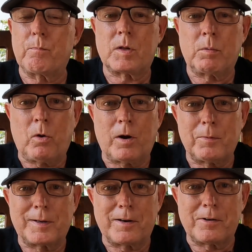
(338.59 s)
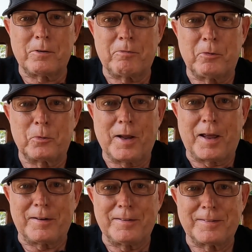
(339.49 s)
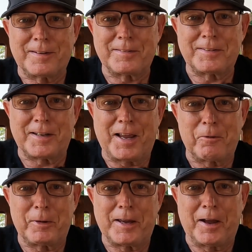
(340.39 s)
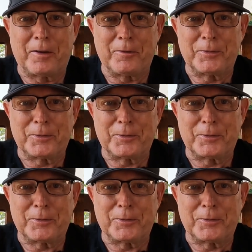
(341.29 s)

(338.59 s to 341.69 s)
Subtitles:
tomorrow we're going to do a full day and see how we go.